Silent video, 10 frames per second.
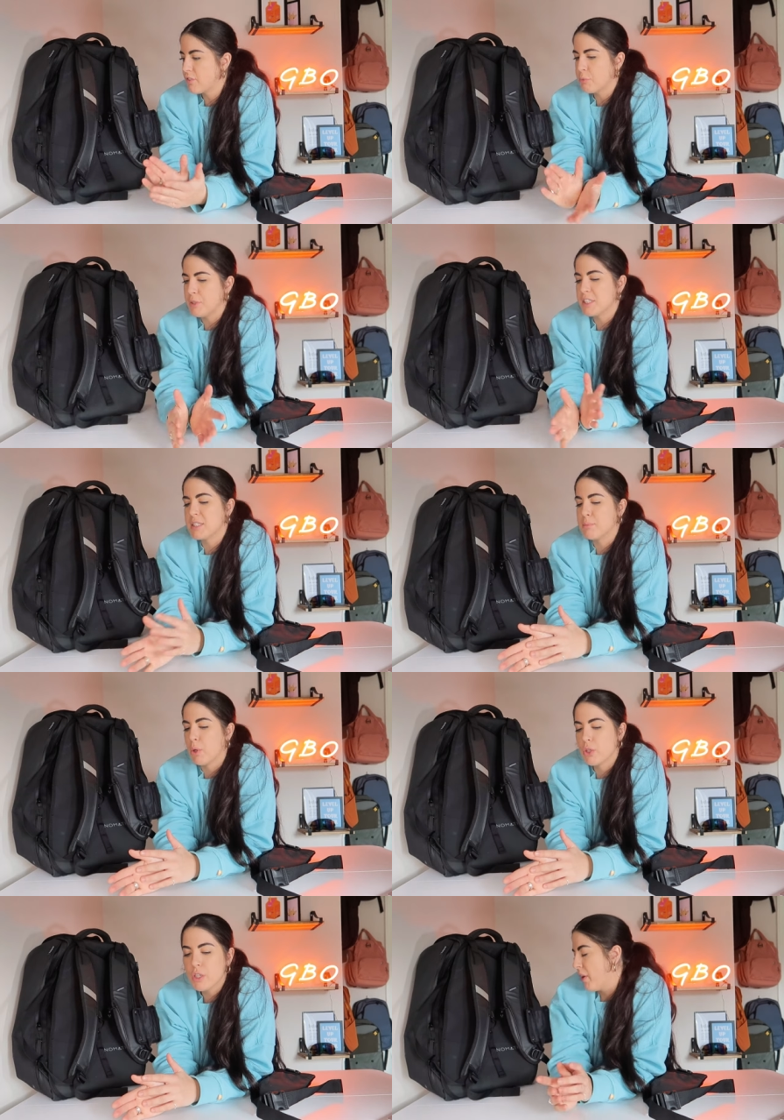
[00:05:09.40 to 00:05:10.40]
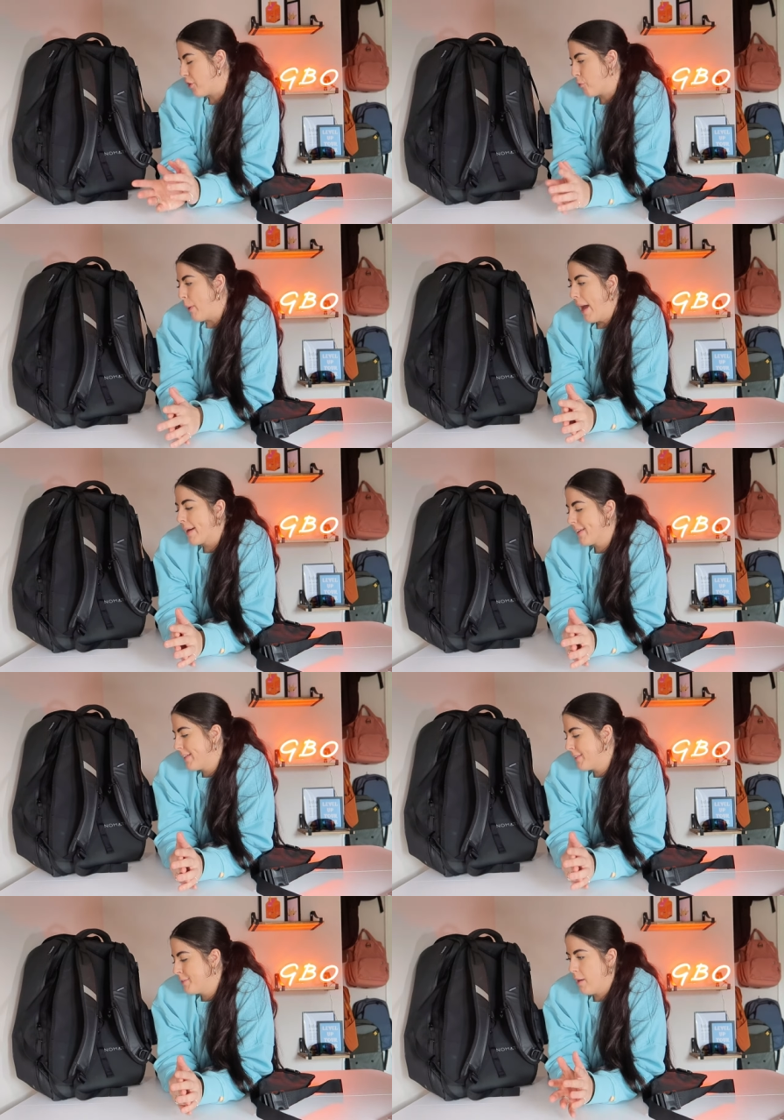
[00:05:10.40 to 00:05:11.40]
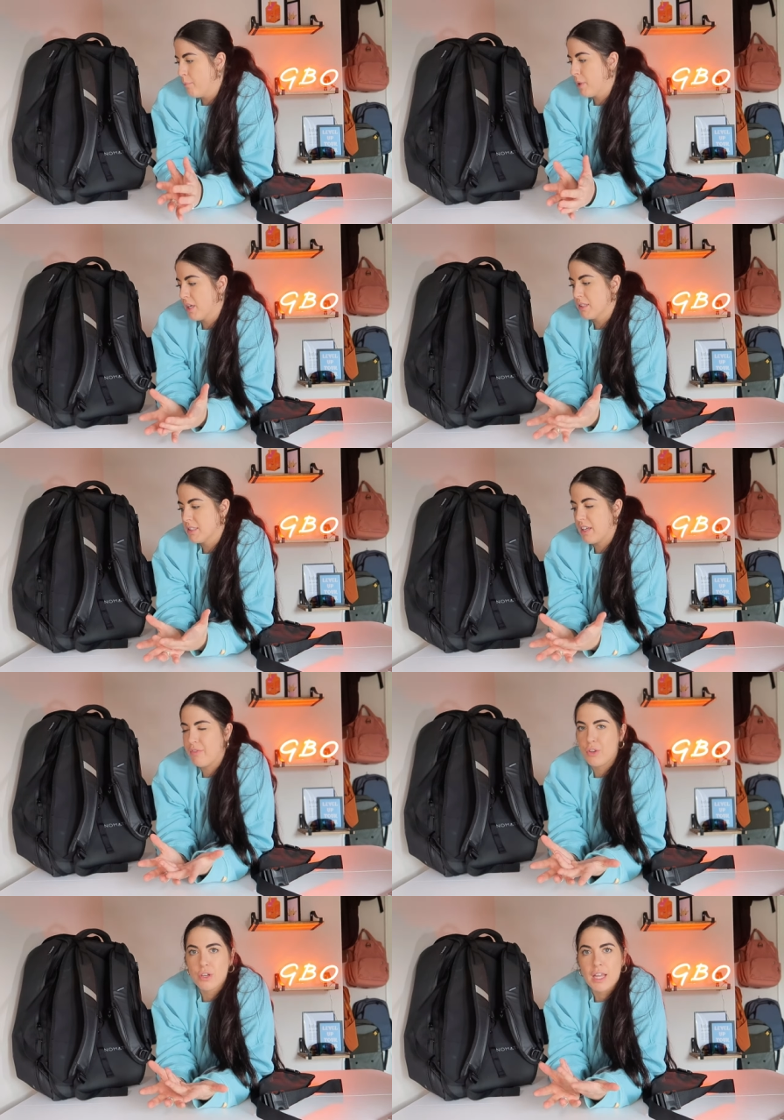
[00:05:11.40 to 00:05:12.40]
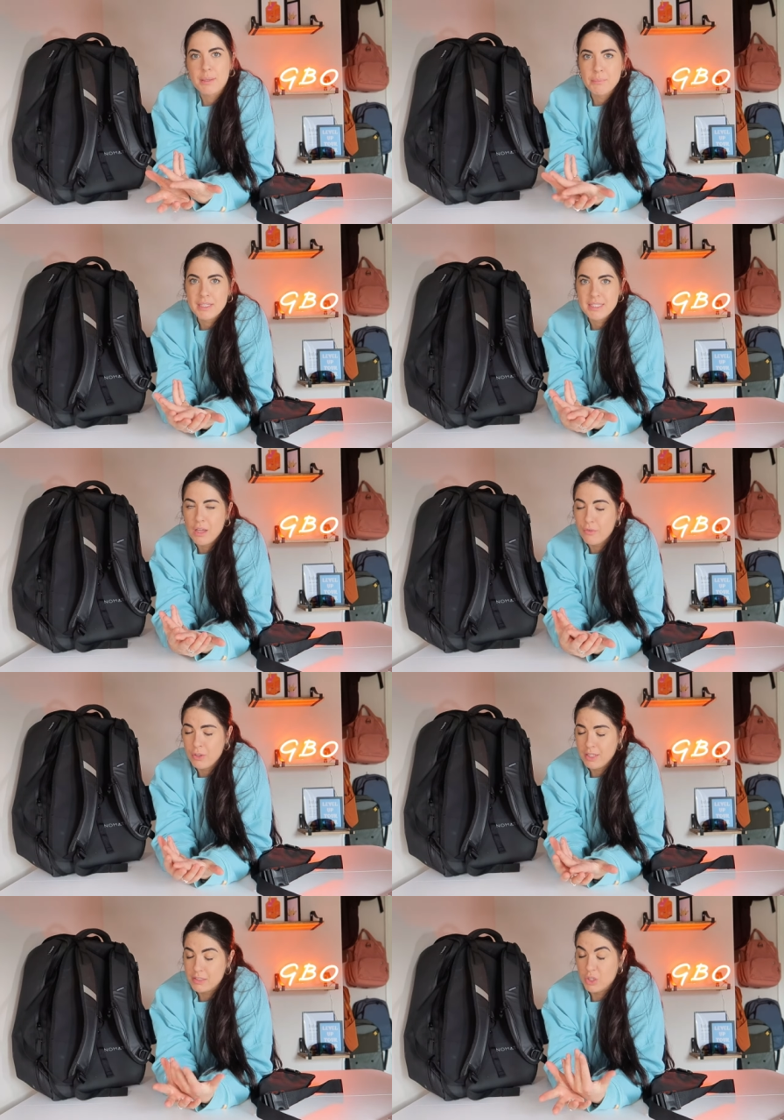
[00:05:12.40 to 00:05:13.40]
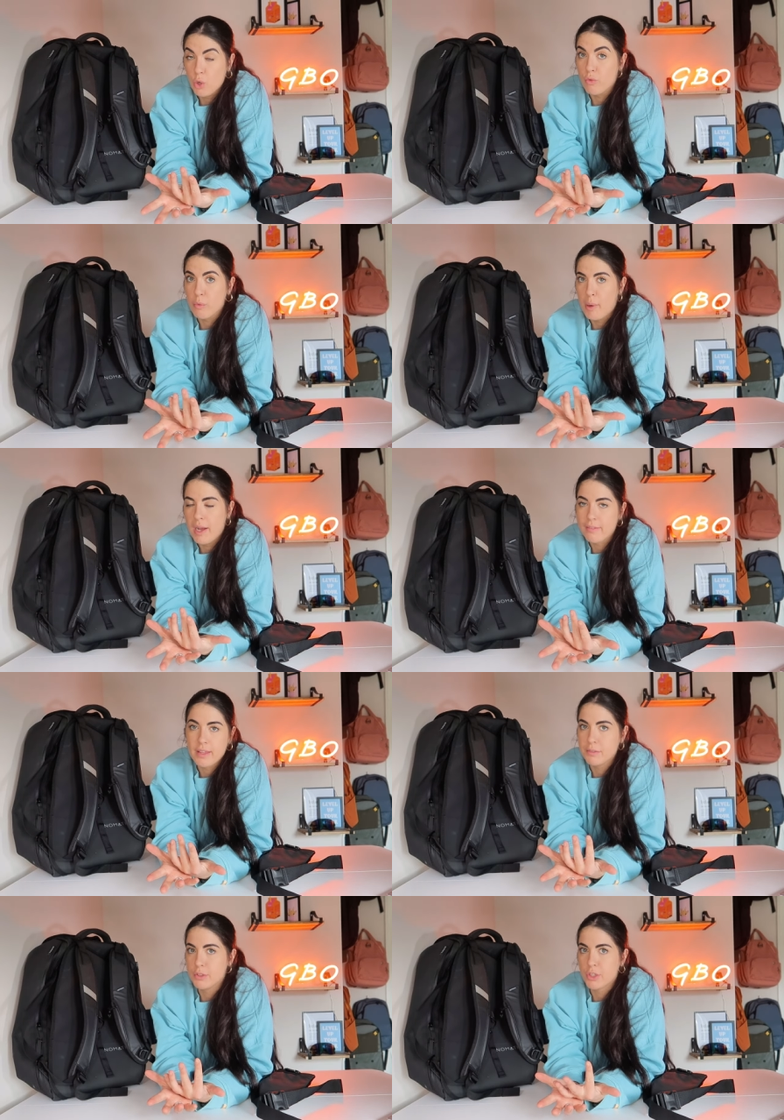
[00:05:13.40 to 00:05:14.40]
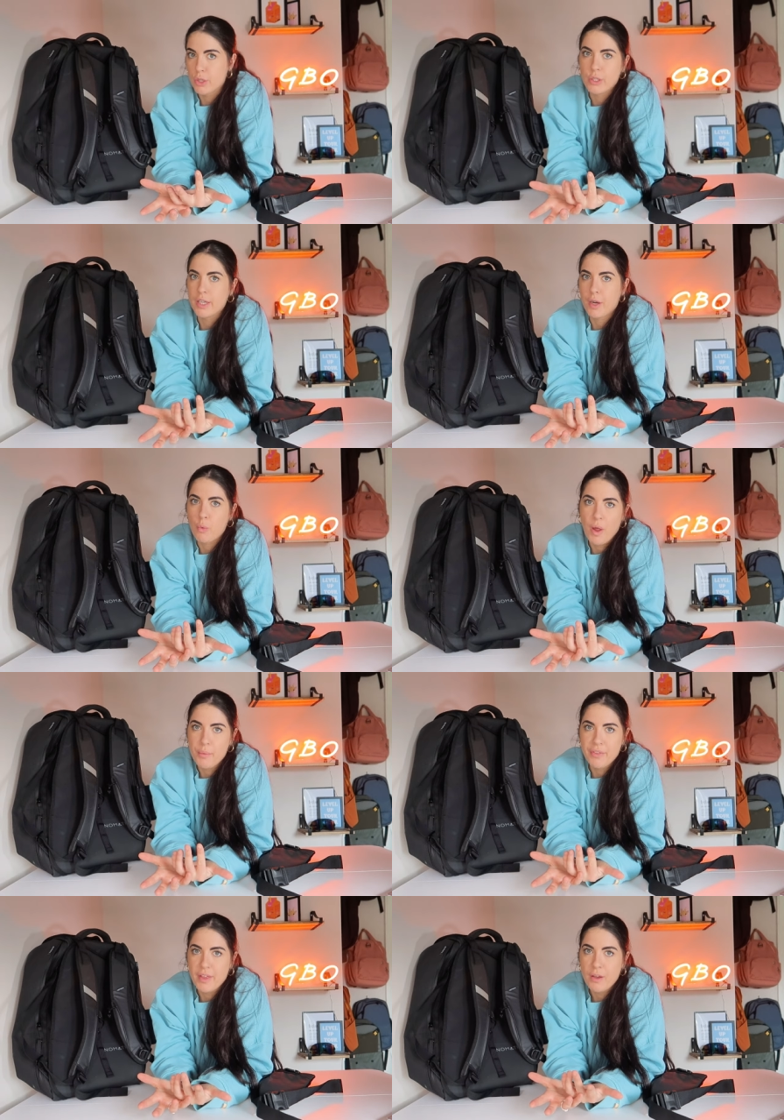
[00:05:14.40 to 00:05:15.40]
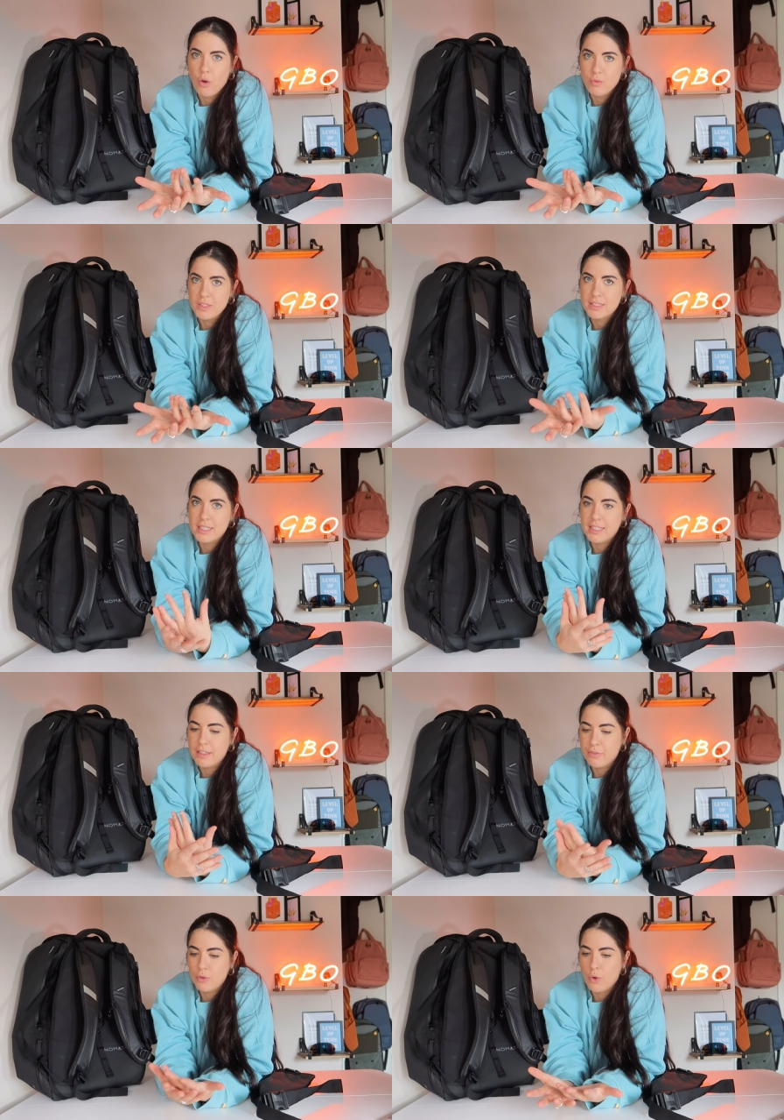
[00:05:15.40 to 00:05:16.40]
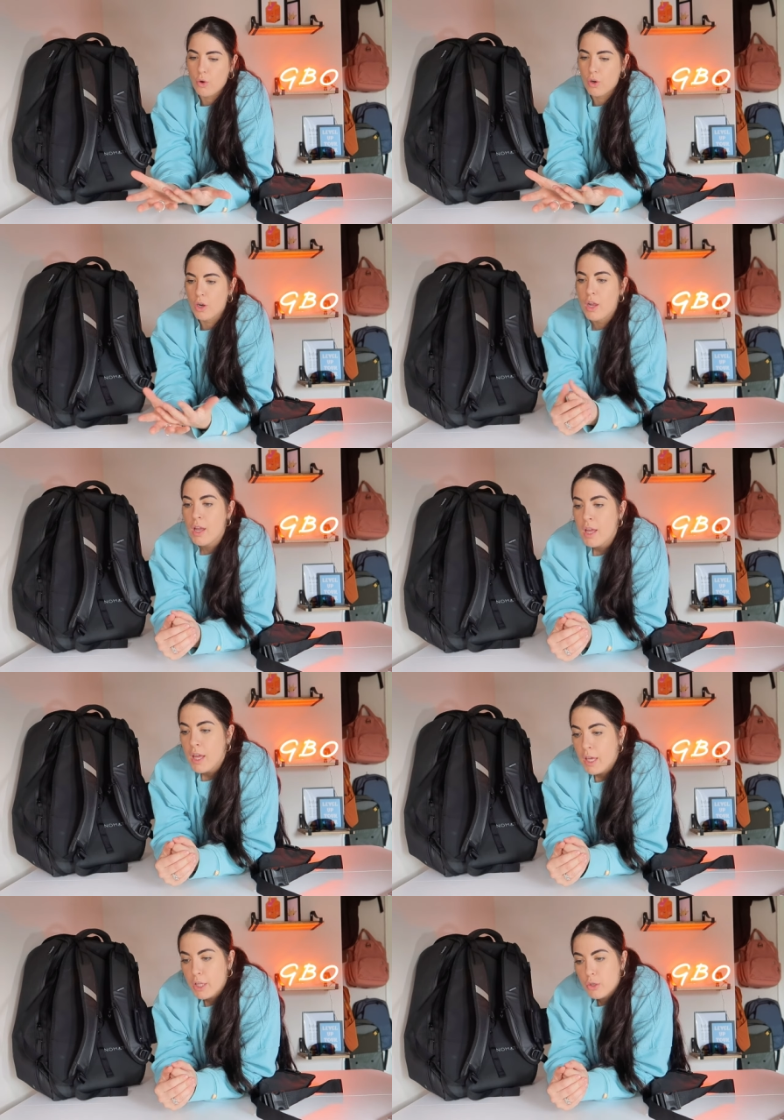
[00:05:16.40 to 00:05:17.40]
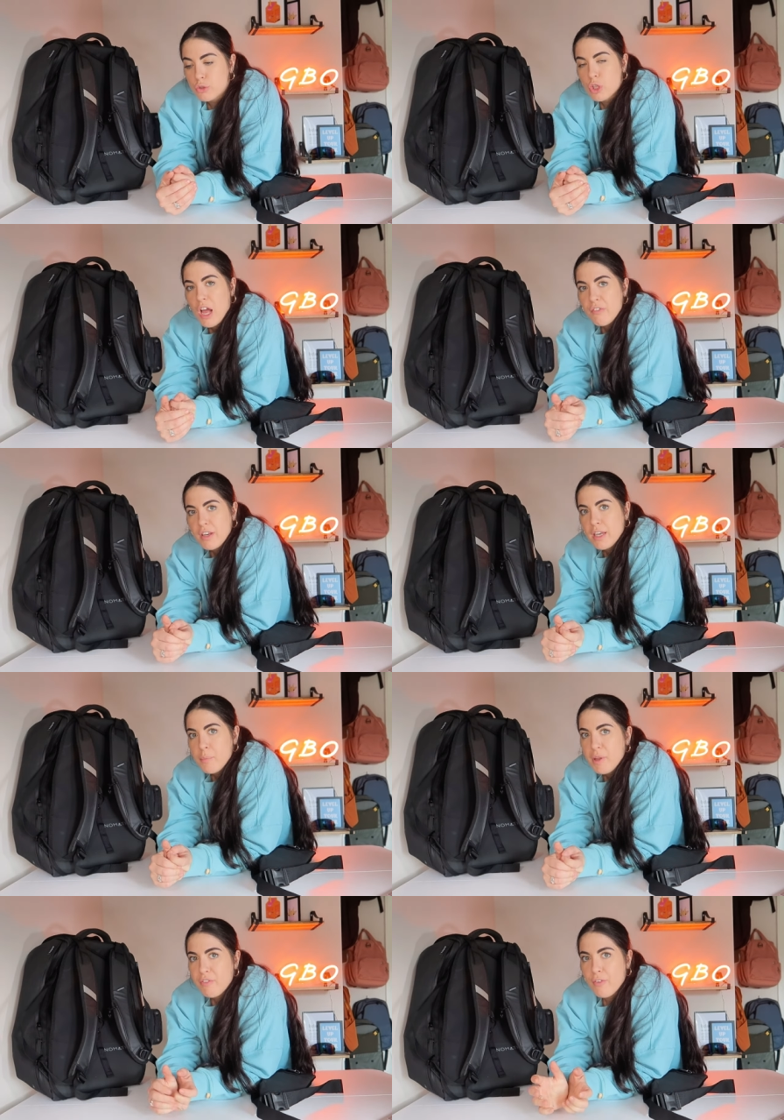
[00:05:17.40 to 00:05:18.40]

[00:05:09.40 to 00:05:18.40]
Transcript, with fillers: have to be smart with your packing um, because if you're like myself who likes to overpack then you're not going to get away with that. Obviously if you are you know traveling a bit